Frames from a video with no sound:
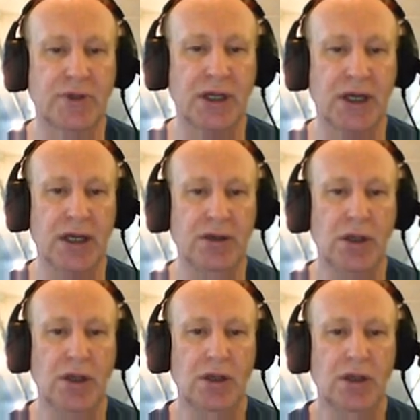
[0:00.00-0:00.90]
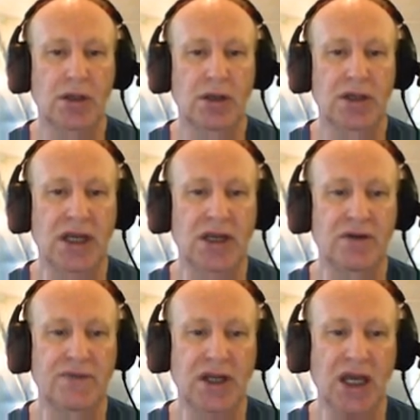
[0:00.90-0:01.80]
Right, the end
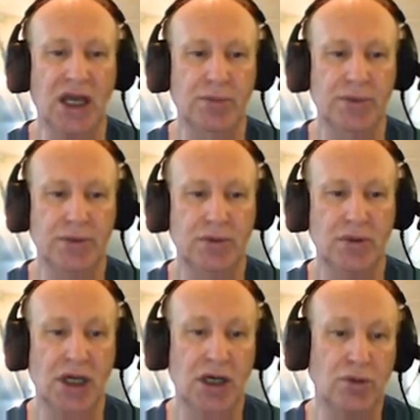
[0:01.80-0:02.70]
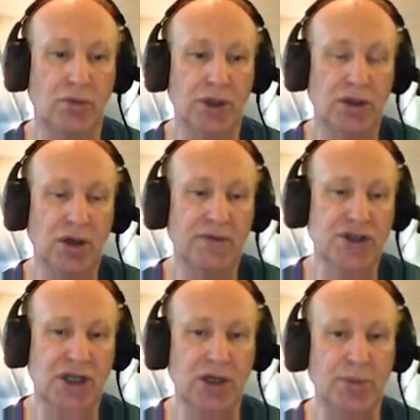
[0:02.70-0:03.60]
of the game. Now when you have a
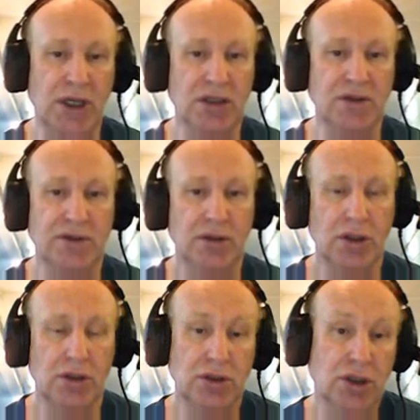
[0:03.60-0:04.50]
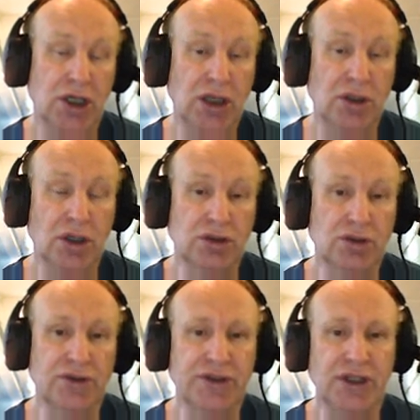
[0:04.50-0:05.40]
checkmate, you cannot
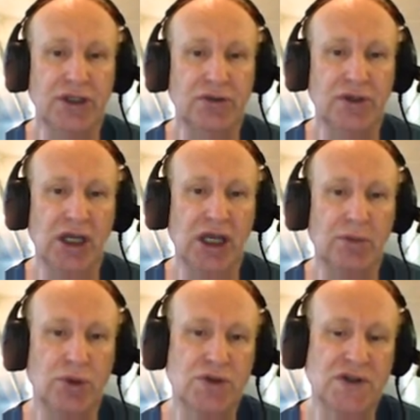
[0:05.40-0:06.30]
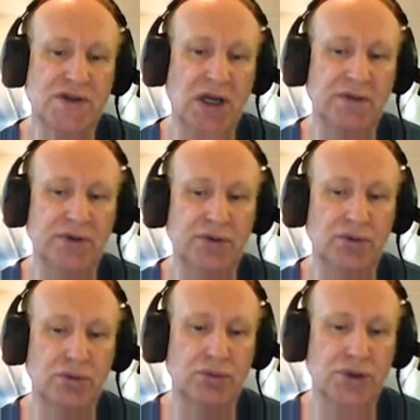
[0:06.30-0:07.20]
continue the game. You just have
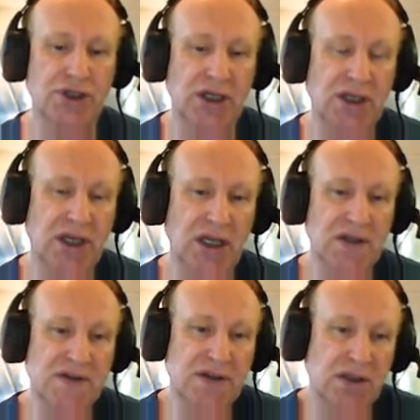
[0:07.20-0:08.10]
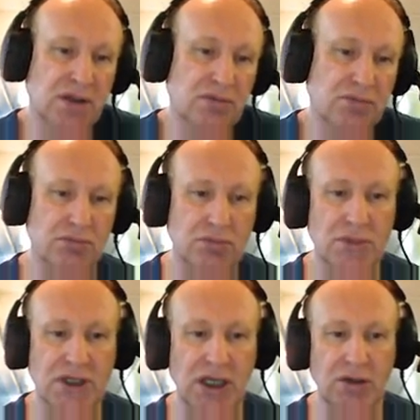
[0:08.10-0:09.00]
to shake hands and
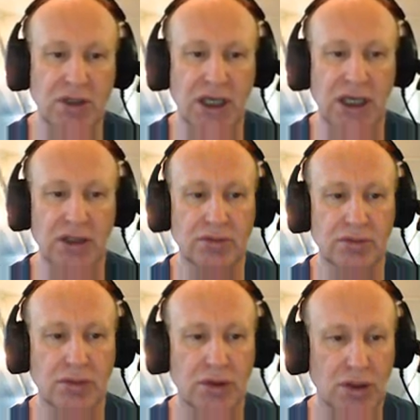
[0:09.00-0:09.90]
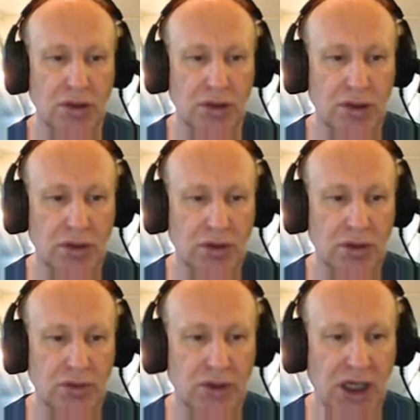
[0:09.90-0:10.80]
say, okay,
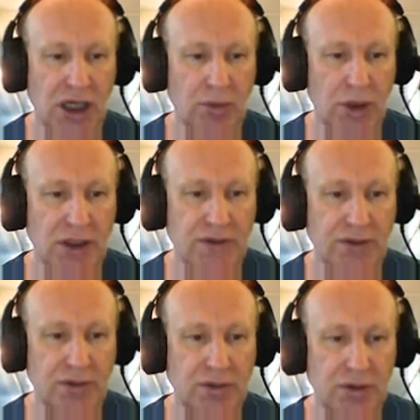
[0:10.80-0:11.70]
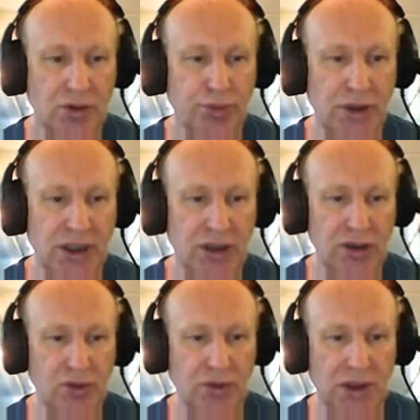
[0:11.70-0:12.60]
good game, and you play a
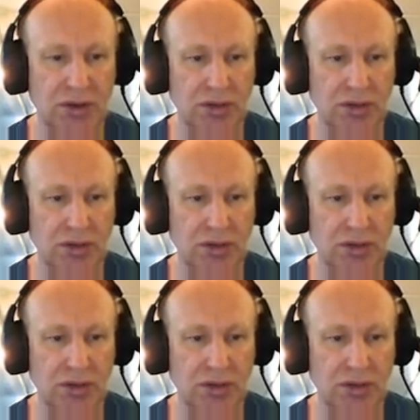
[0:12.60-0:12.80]
new one.